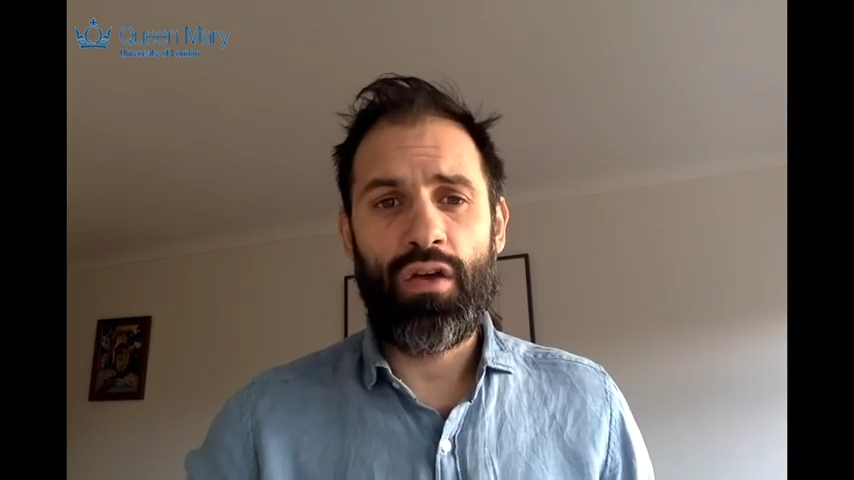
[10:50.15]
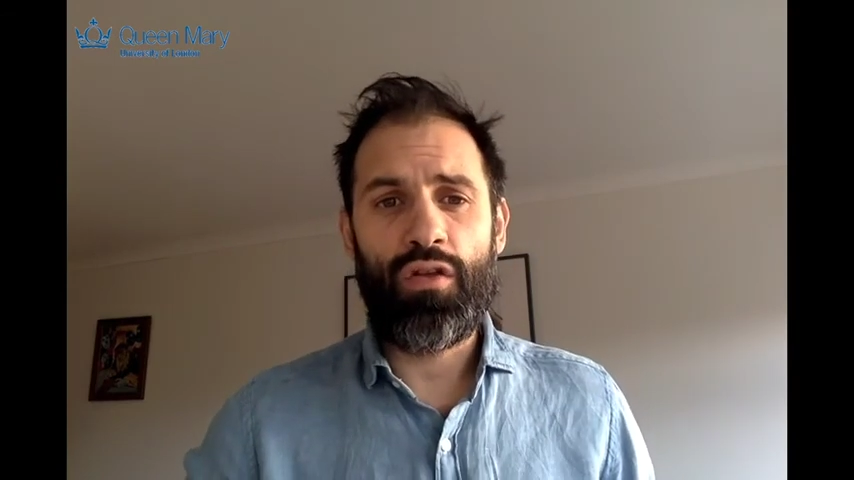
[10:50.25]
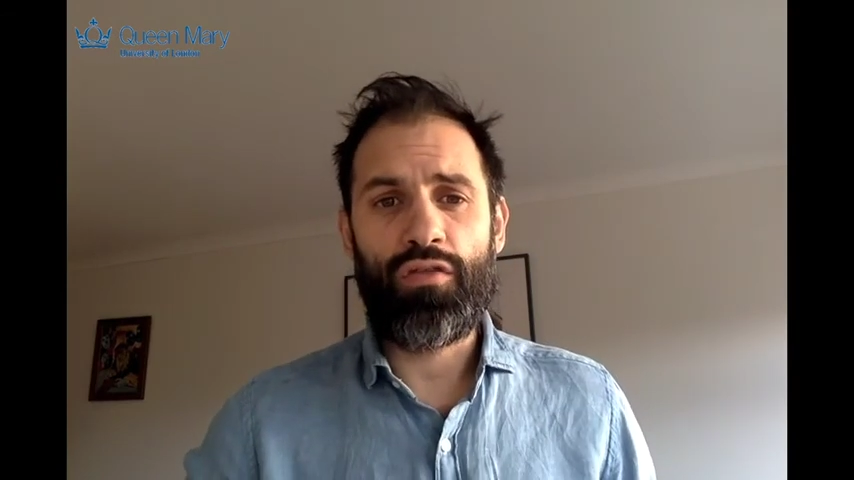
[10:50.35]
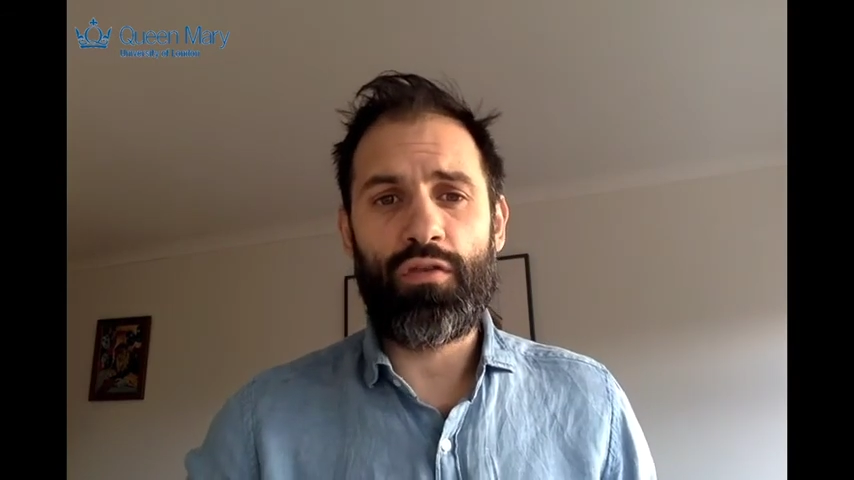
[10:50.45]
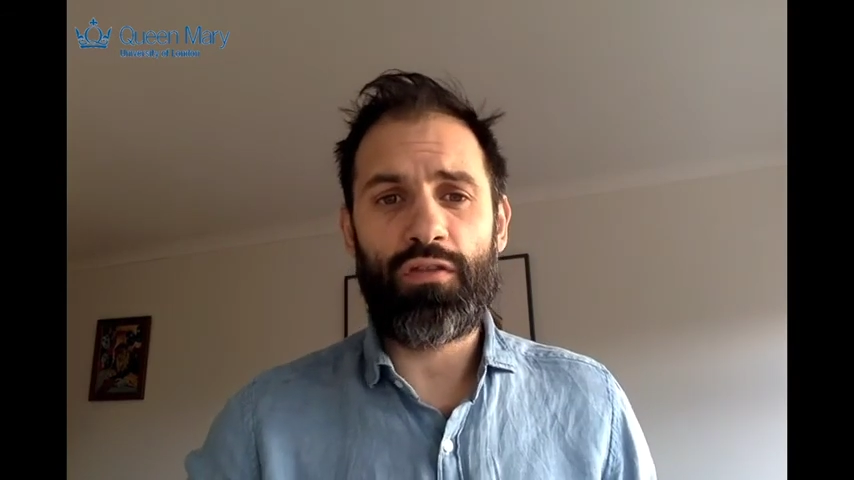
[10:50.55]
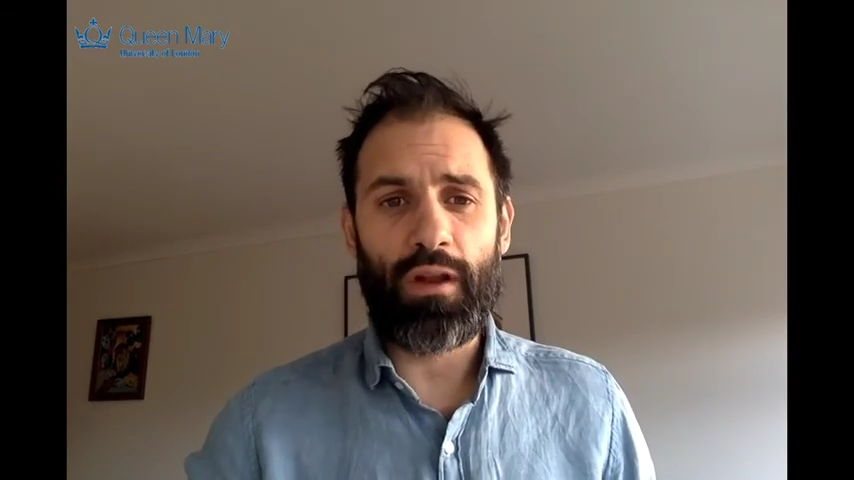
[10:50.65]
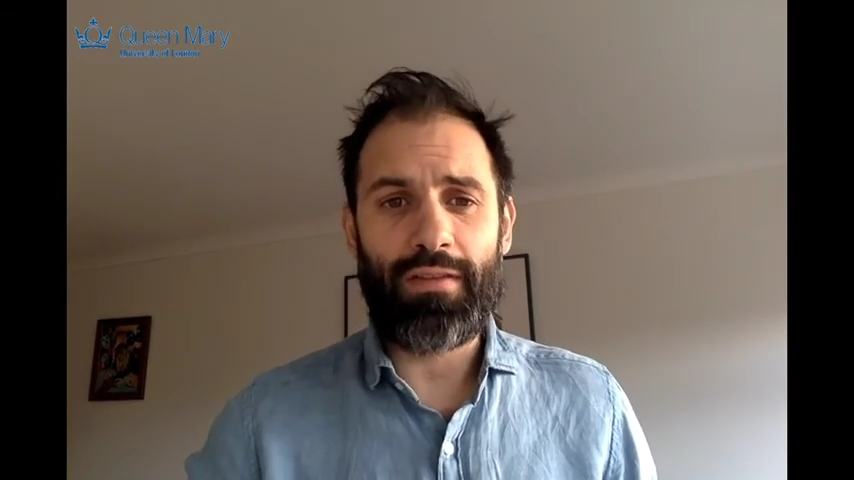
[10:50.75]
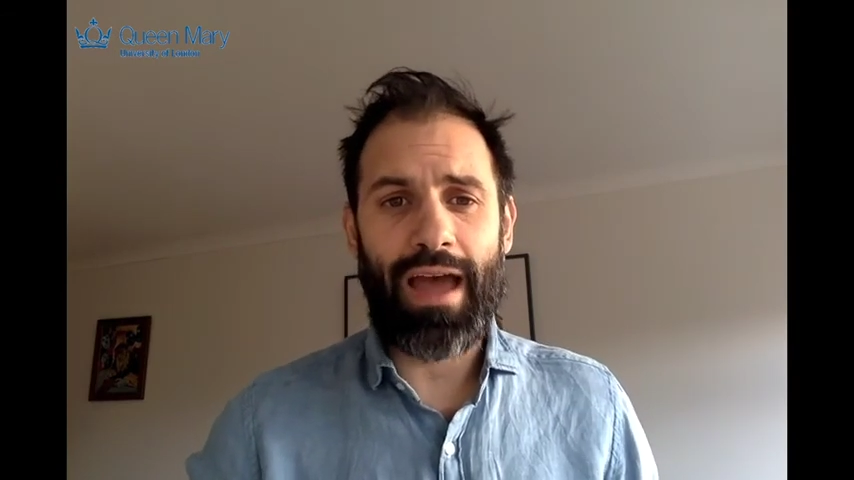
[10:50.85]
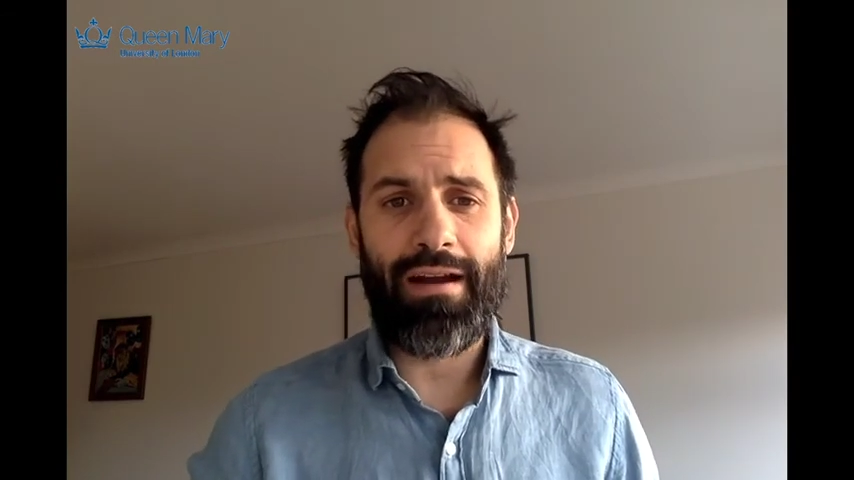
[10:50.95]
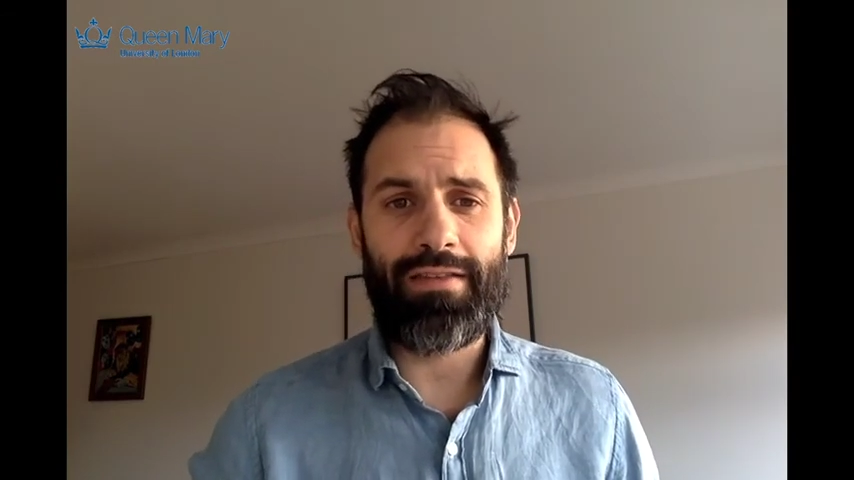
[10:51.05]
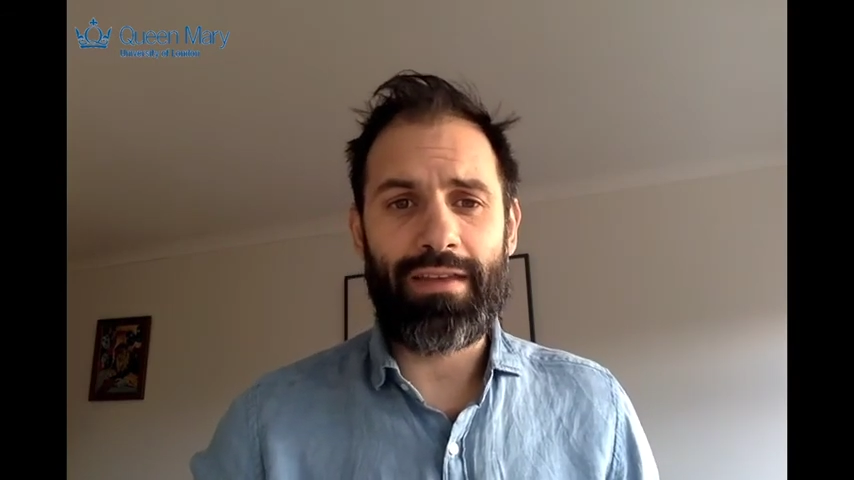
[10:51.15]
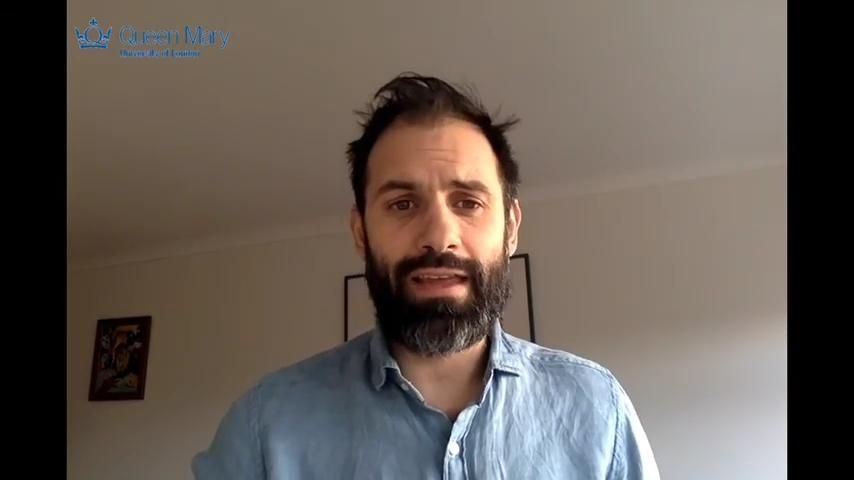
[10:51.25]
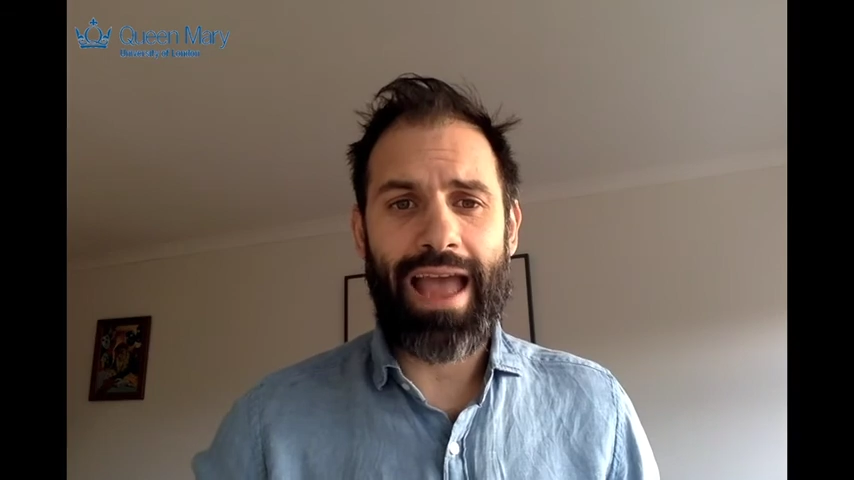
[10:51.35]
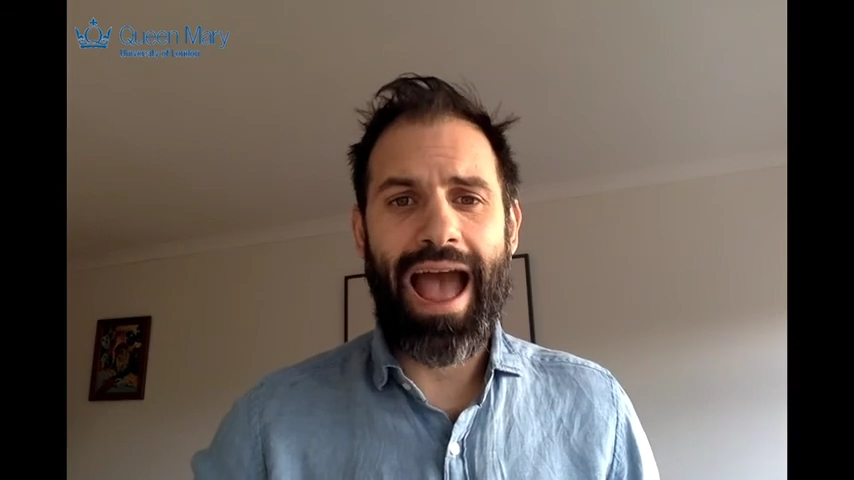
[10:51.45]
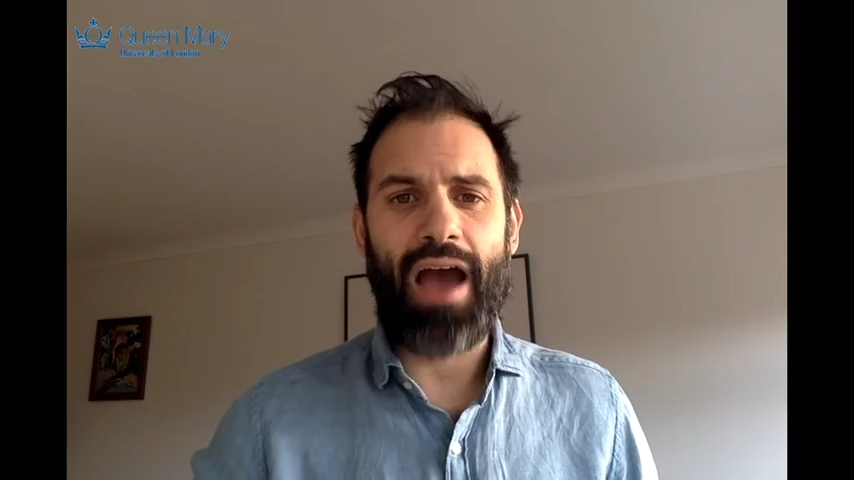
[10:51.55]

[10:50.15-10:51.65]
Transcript: through solidarity,